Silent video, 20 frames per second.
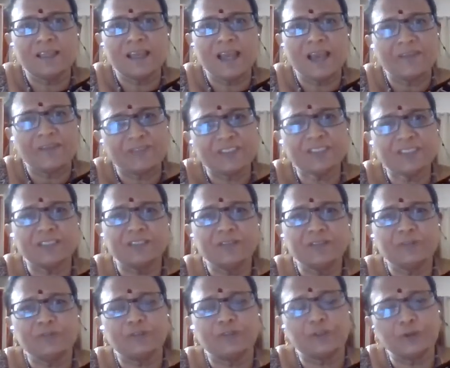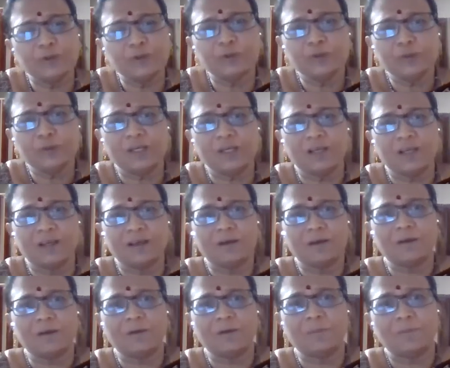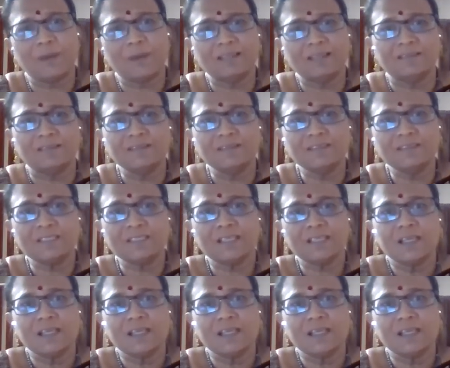after a few months,